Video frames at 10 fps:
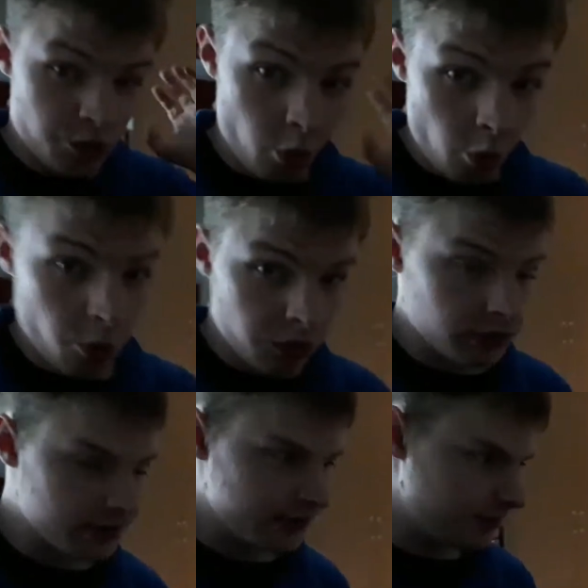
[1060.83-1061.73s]
to do it
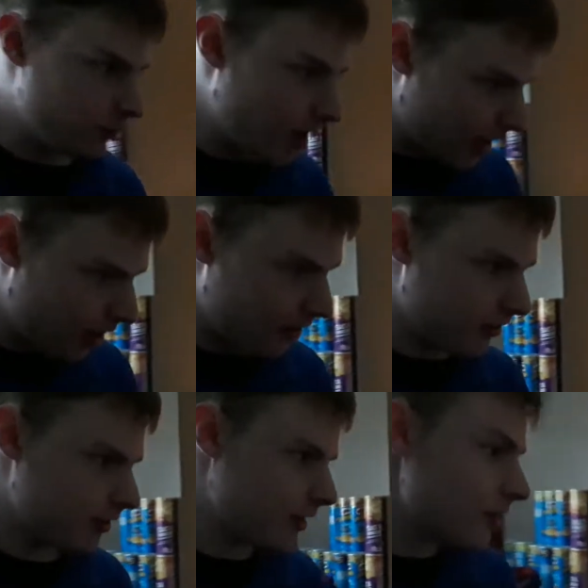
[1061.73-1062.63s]
all in one
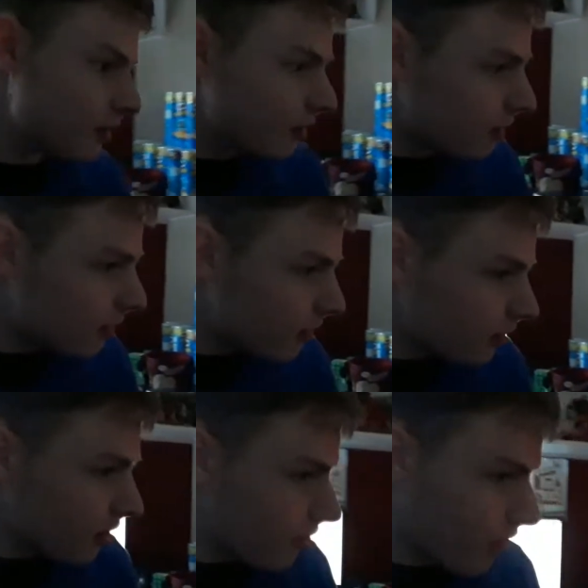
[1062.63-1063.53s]
go.
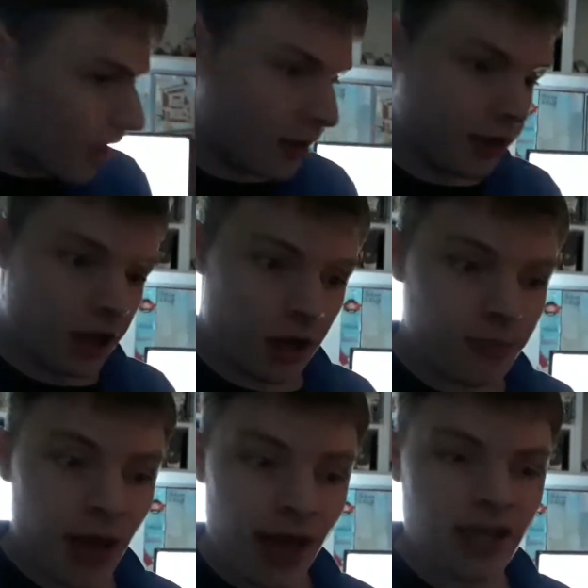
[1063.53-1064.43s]
Then I'm going to go
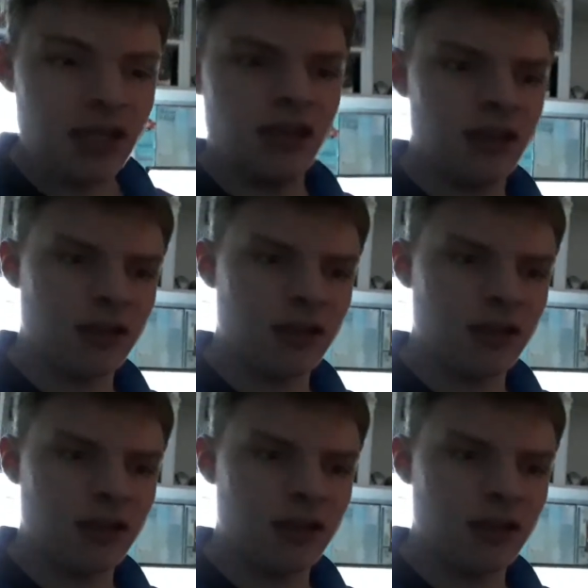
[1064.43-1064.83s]
to bed.